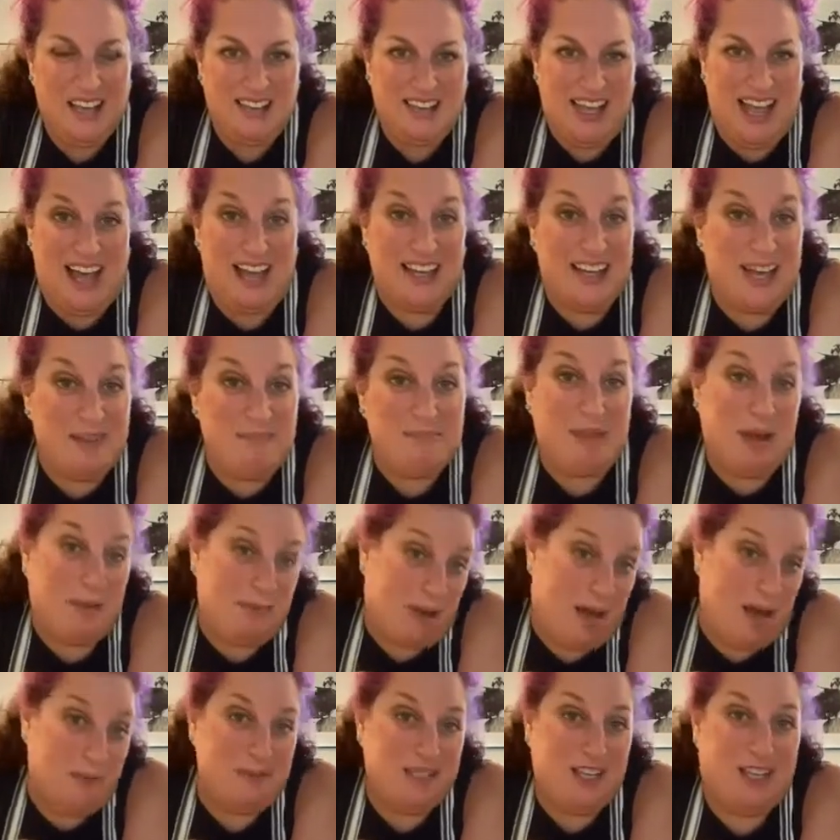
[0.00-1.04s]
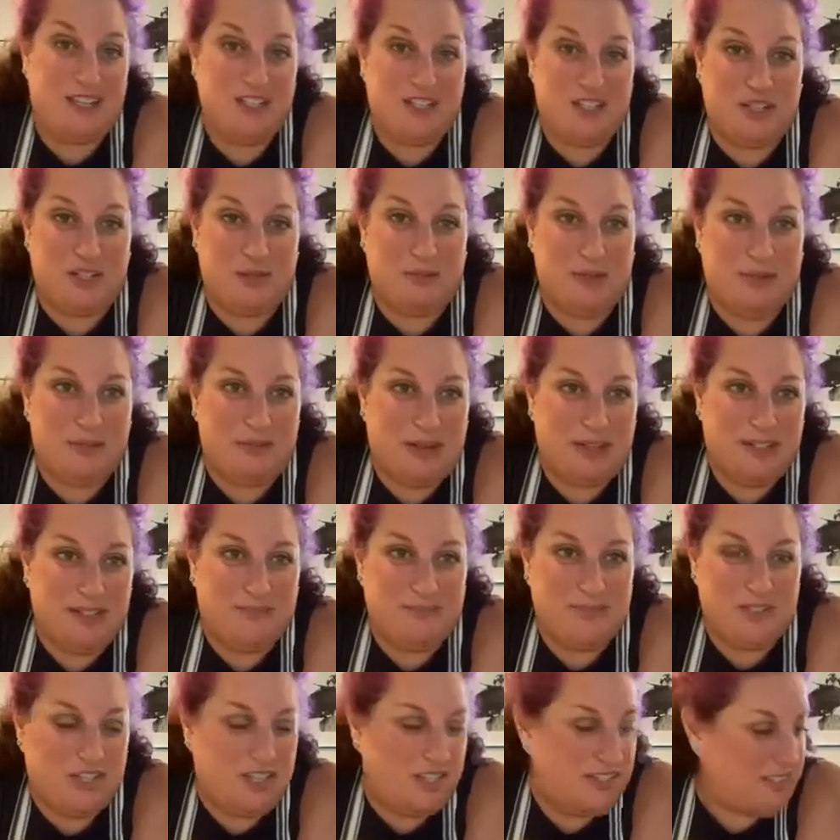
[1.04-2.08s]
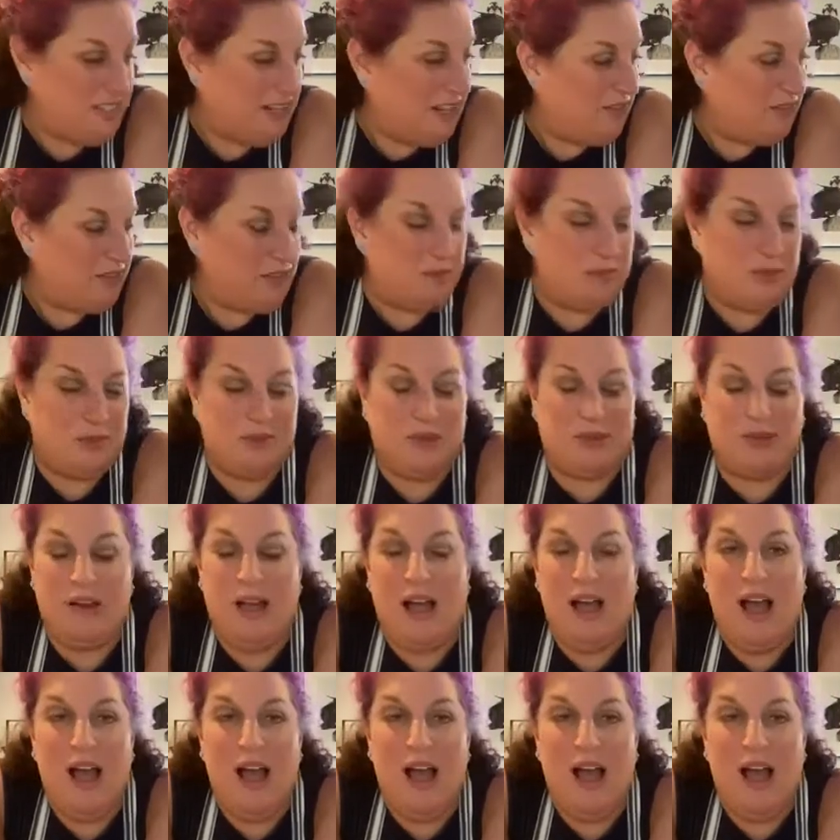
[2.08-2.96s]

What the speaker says: Dad, and my mom's on too, but she doesn't have a computer.